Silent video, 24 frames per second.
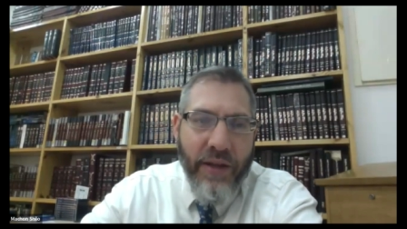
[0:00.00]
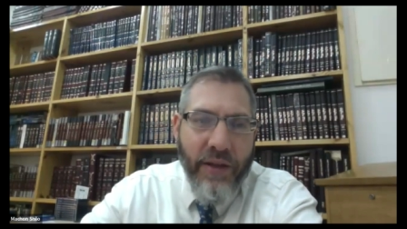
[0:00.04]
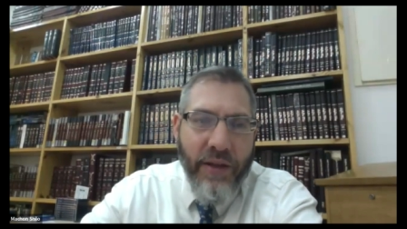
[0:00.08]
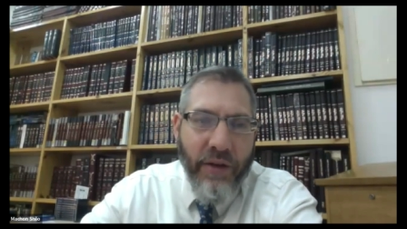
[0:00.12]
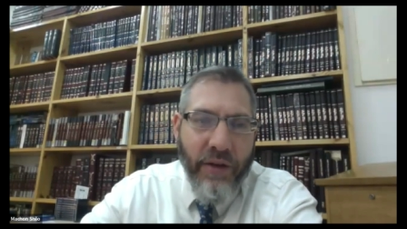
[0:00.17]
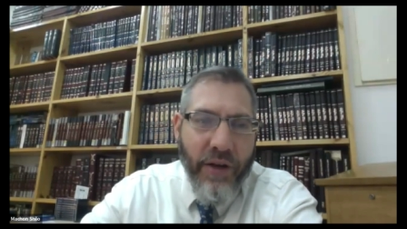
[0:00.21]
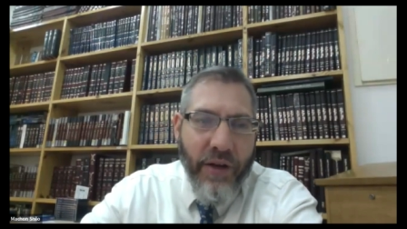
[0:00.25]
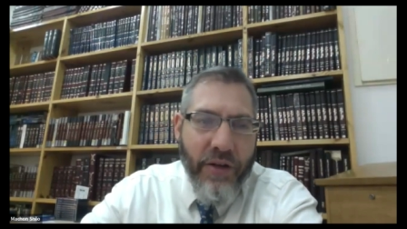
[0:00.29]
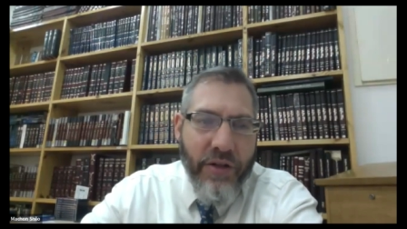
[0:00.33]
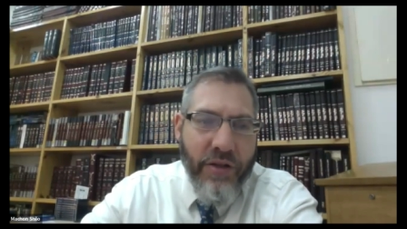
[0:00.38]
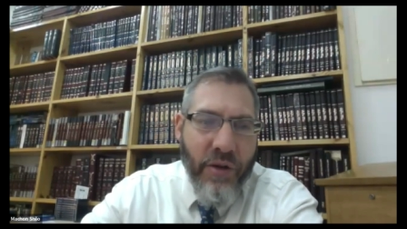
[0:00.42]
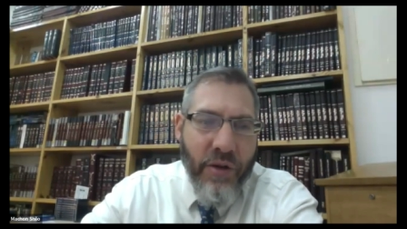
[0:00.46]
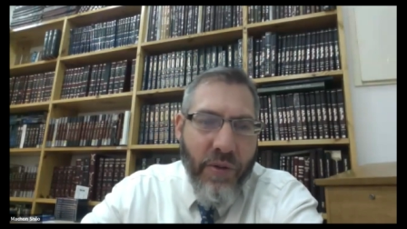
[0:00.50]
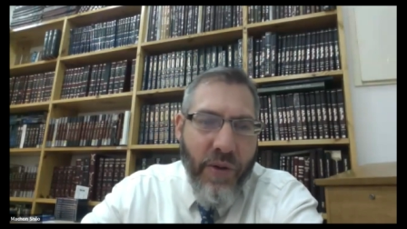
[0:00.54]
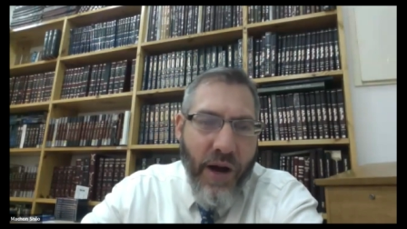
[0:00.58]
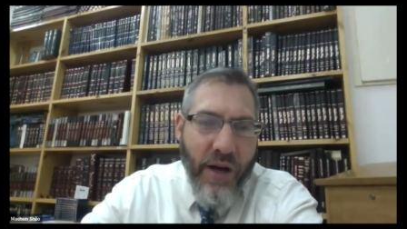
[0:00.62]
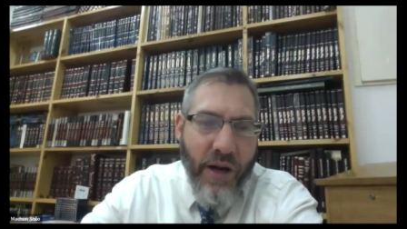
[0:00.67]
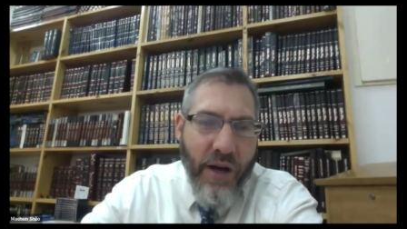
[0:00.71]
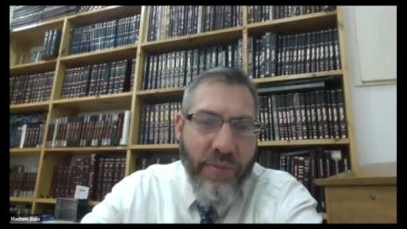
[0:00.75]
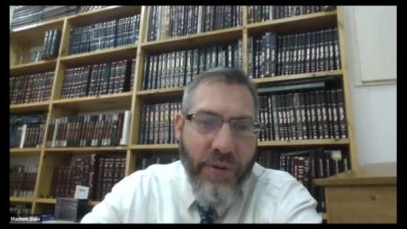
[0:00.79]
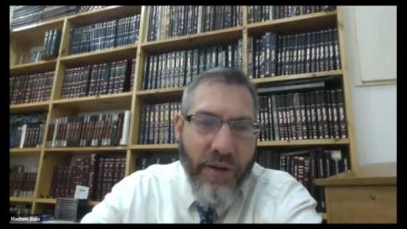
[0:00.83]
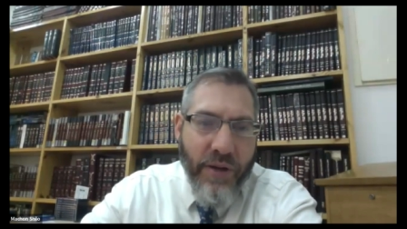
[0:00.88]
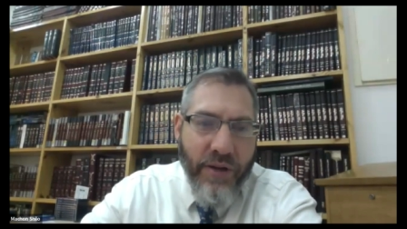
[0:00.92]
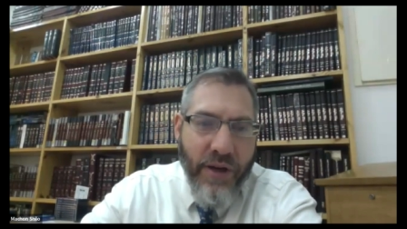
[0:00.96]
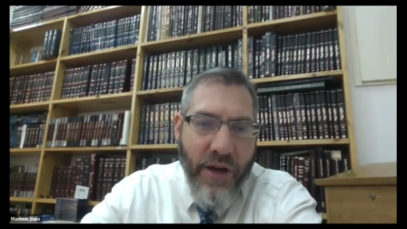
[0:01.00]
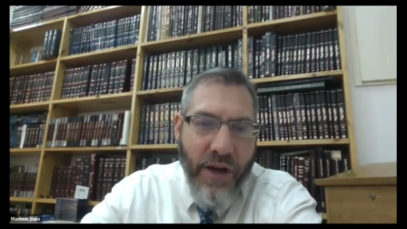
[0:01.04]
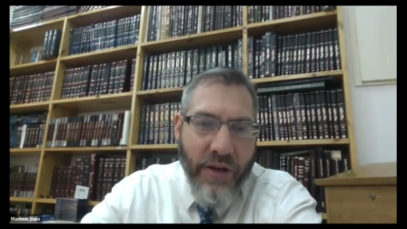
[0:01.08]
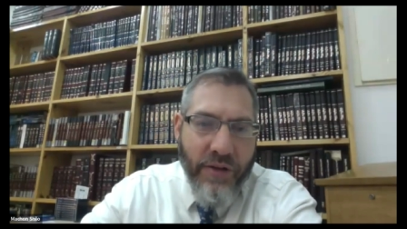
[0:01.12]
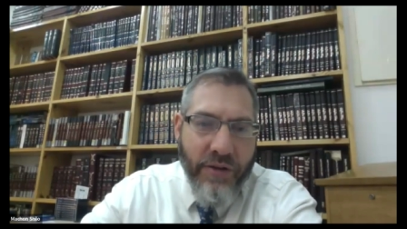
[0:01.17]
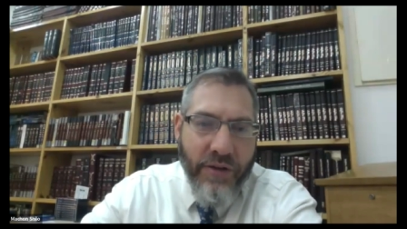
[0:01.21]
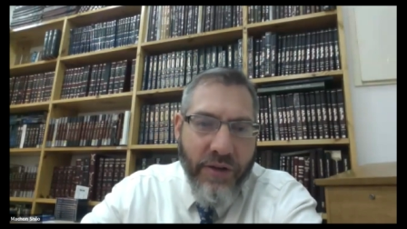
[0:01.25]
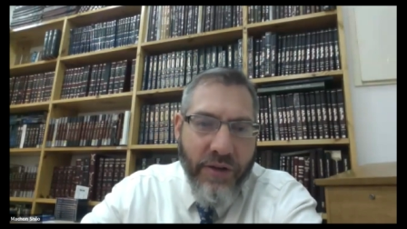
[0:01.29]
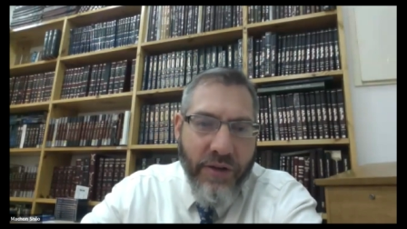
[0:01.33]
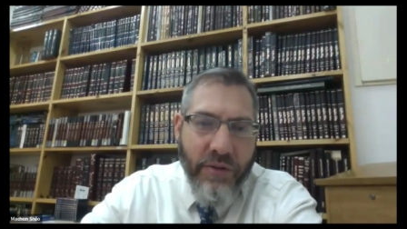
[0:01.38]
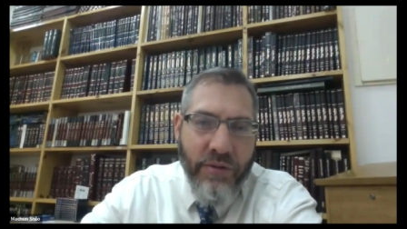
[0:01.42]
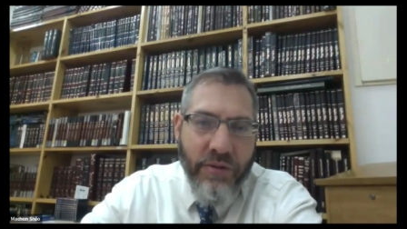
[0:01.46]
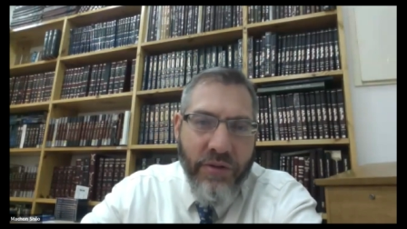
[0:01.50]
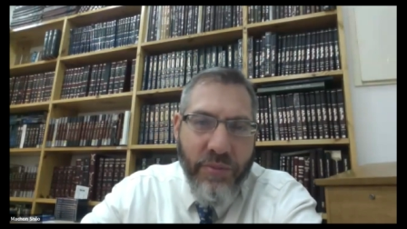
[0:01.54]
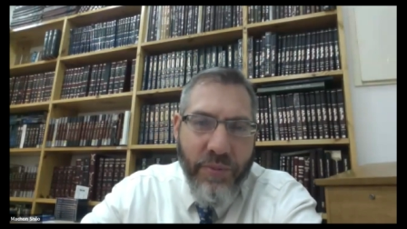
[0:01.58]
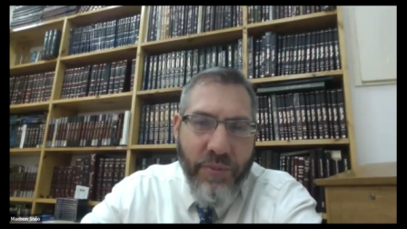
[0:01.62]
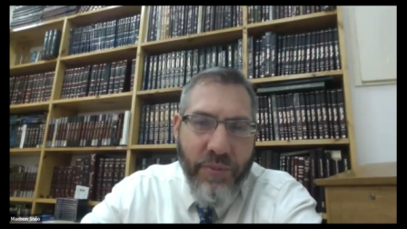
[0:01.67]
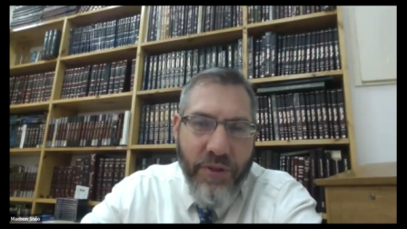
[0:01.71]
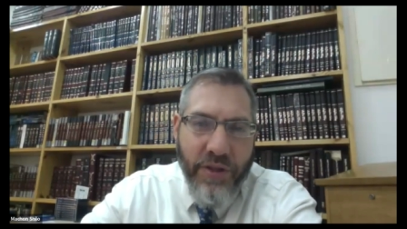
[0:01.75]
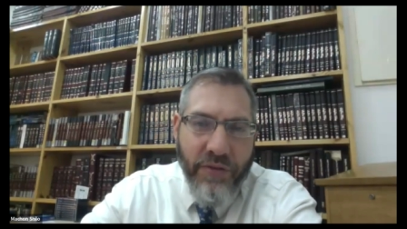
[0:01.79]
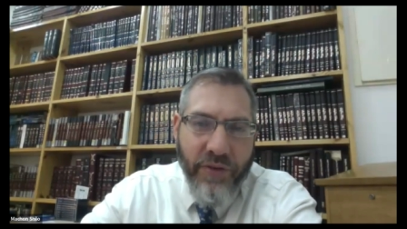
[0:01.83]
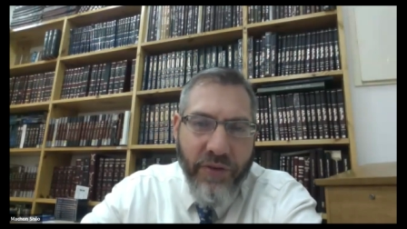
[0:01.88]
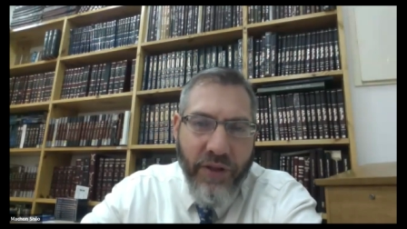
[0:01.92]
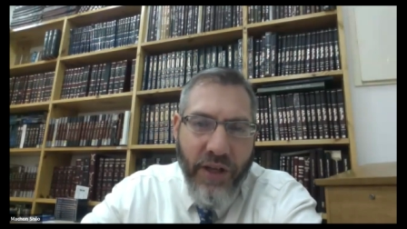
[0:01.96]
there is no hakpada to use
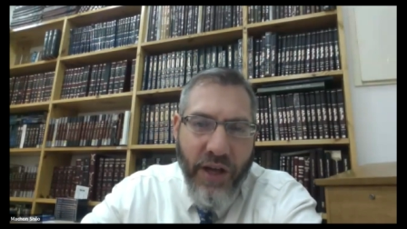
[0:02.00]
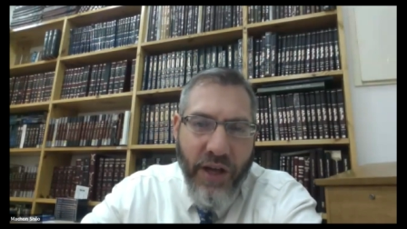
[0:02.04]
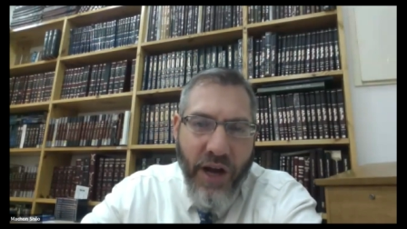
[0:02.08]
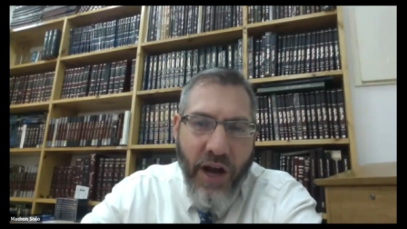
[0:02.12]
specifically